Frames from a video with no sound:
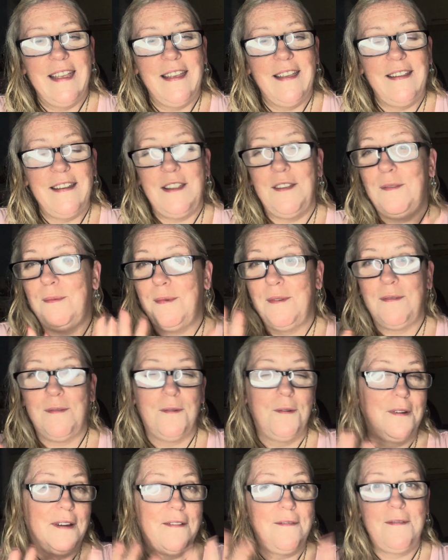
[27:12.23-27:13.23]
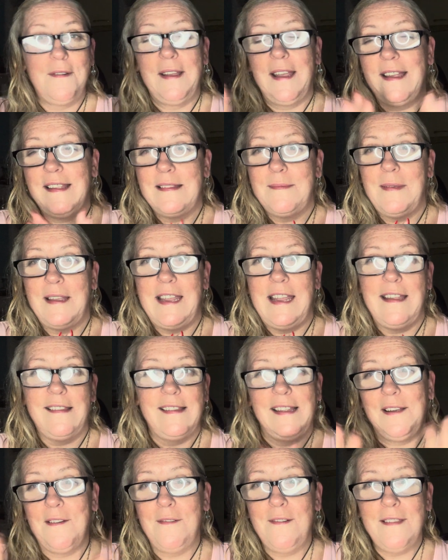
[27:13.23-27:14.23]
Now, before everyone gets my case
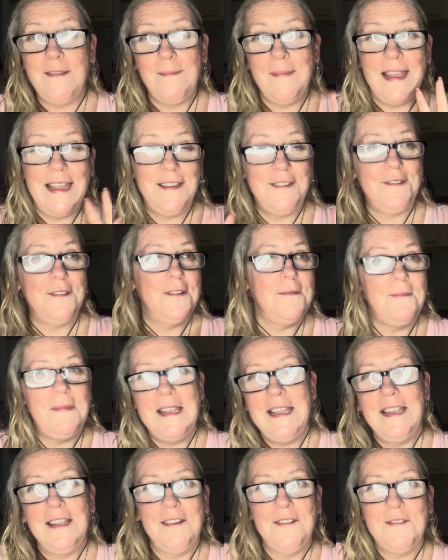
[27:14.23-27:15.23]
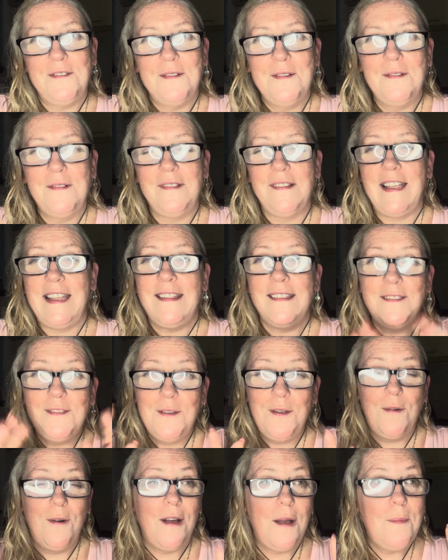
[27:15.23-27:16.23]
like, oh, the men shouldn't be in control, it's
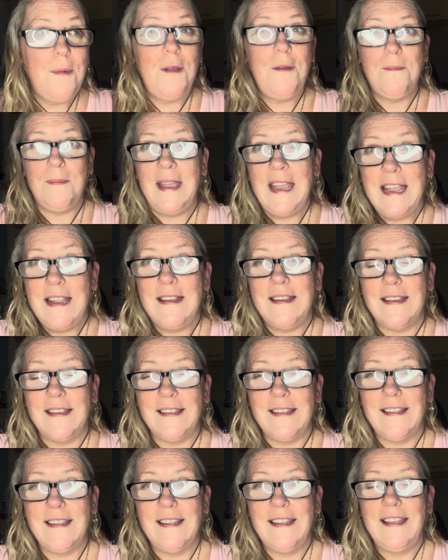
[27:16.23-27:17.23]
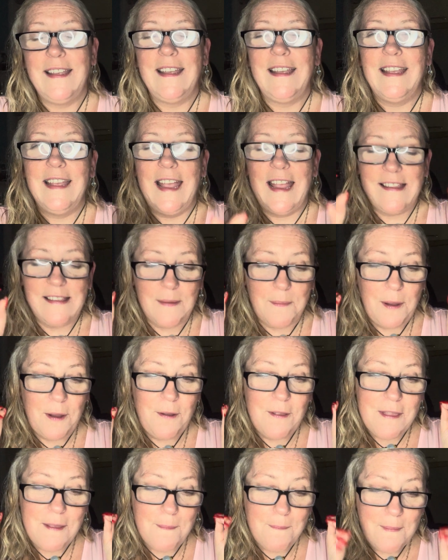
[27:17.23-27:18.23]
not about men. It's
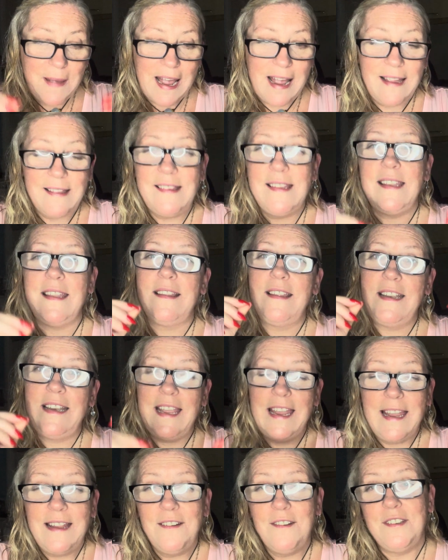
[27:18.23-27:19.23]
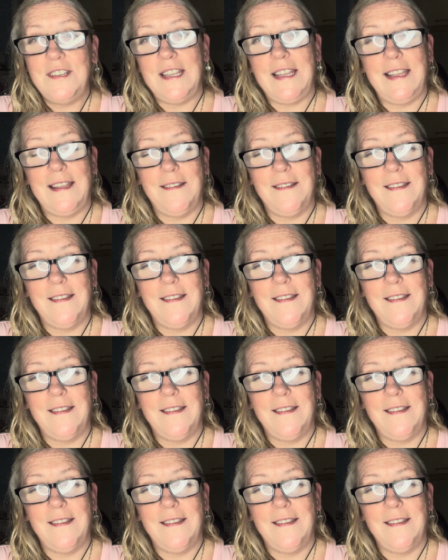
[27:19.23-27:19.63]
about the masculine energy.